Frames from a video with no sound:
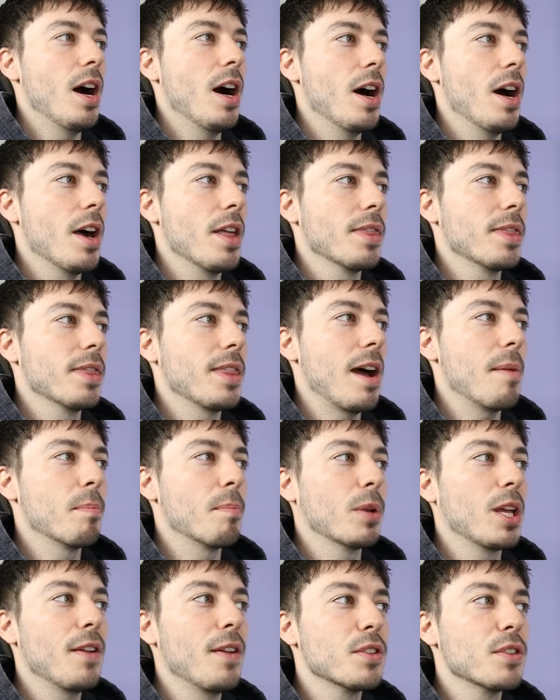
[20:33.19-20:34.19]

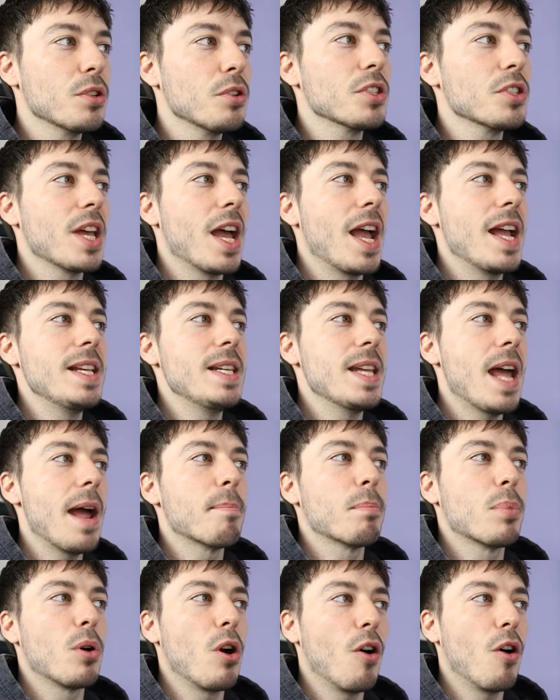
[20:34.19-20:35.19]
That gives us a
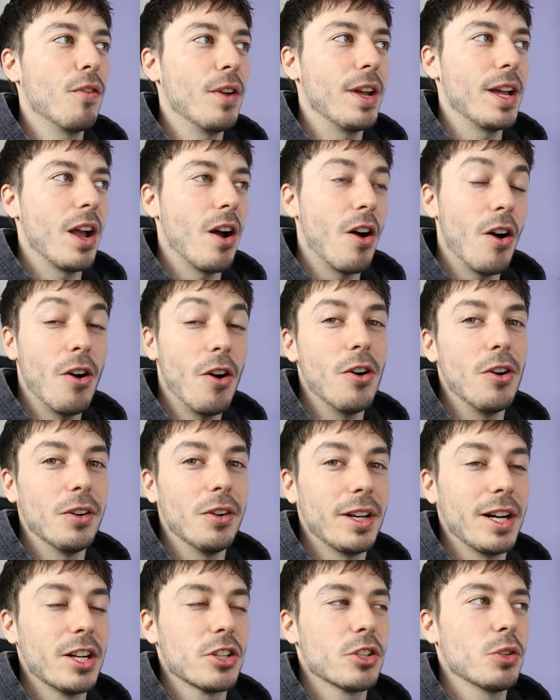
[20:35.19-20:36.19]
net profit,
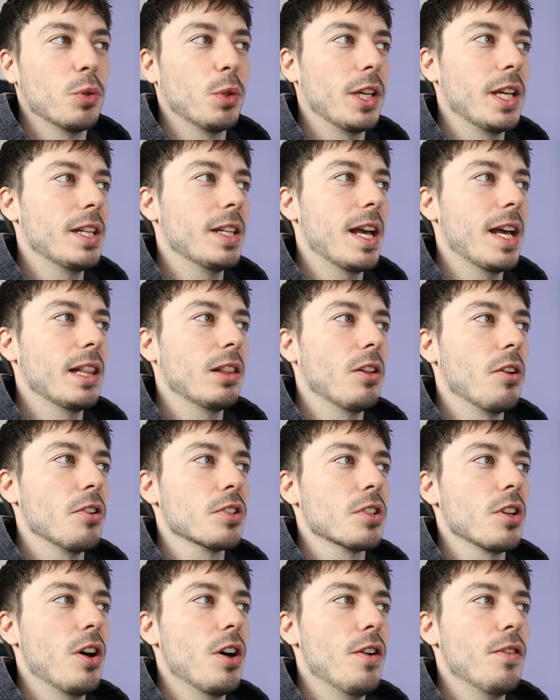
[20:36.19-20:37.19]
or actually net
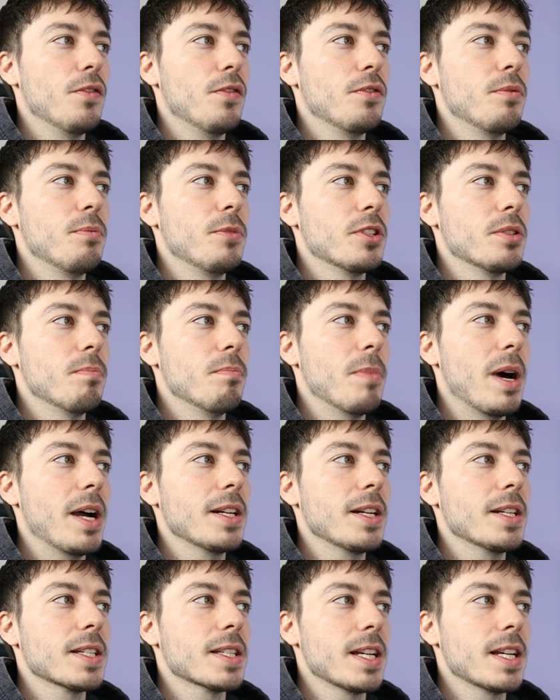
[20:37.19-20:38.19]
loss, of
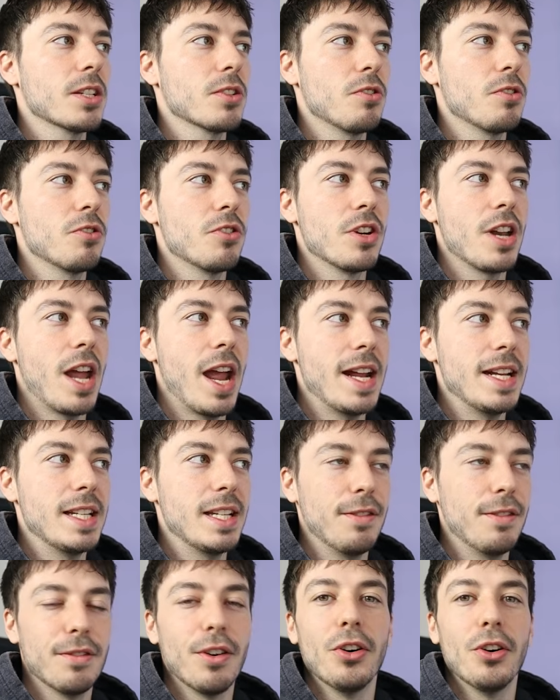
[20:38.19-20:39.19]
minus
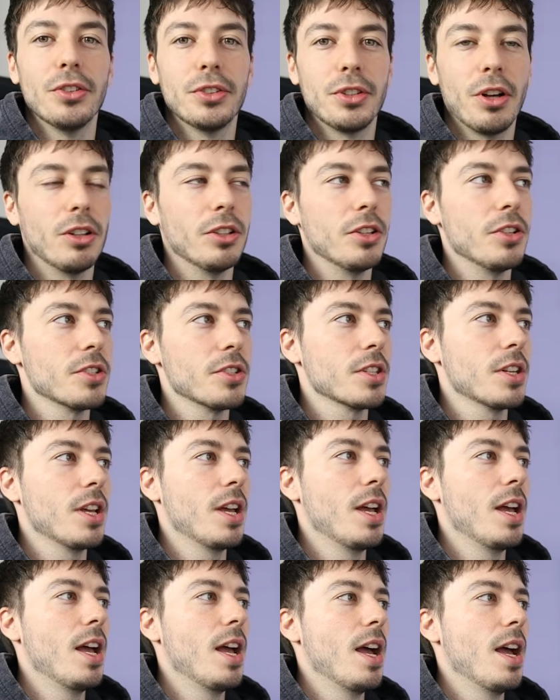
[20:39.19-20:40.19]
$684.